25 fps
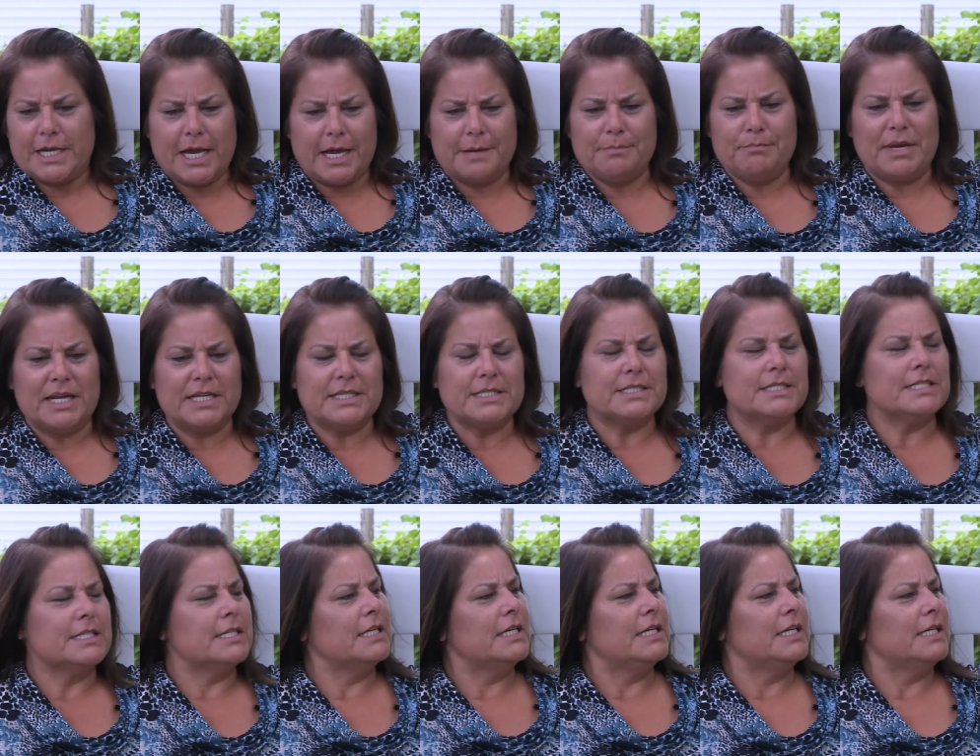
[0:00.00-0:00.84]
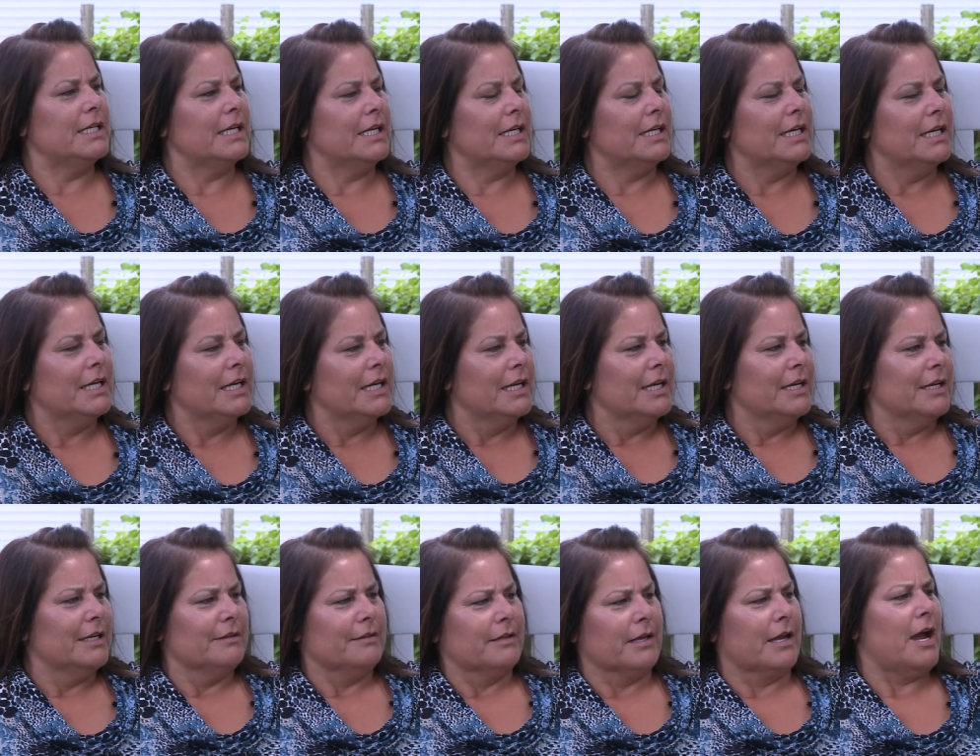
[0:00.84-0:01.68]
had benzene and
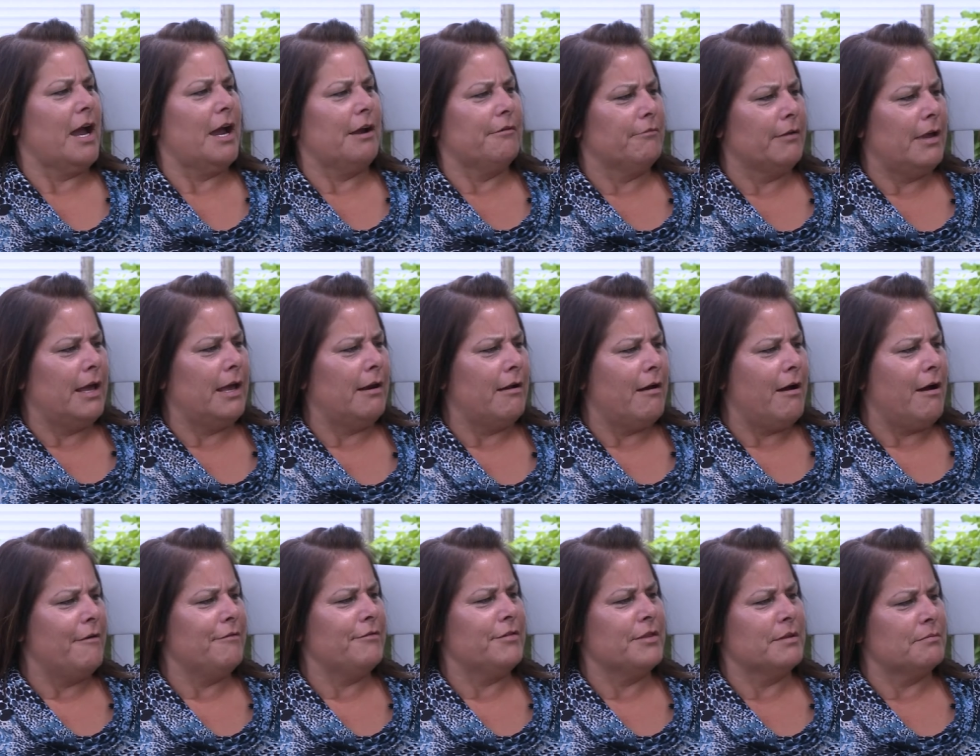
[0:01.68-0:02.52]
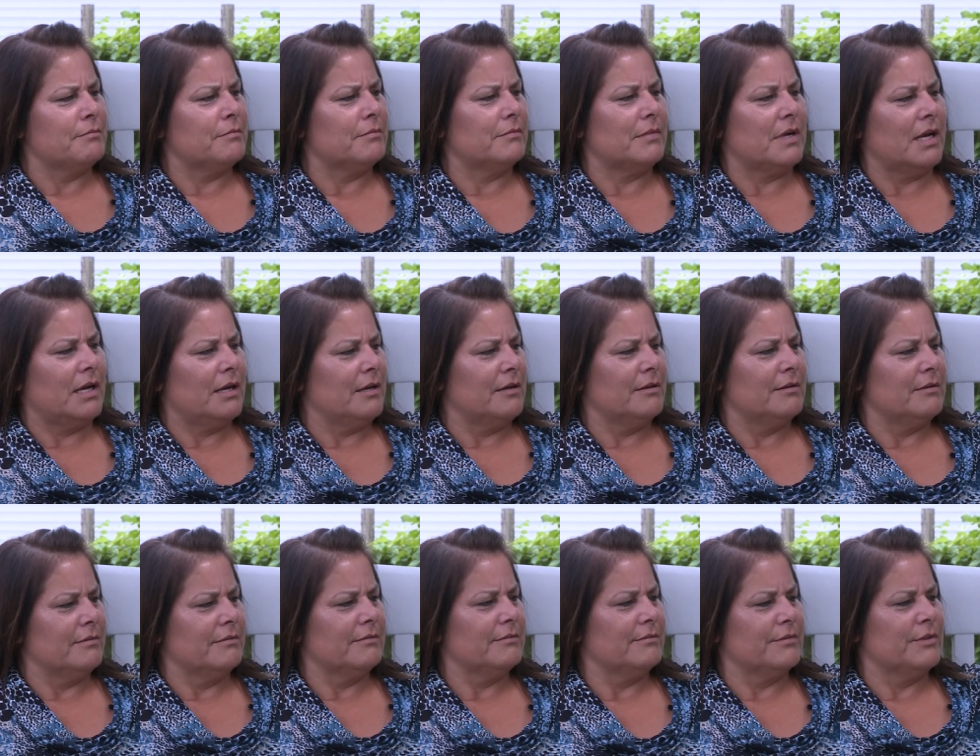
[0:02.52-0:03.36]
the guy read off the, uh,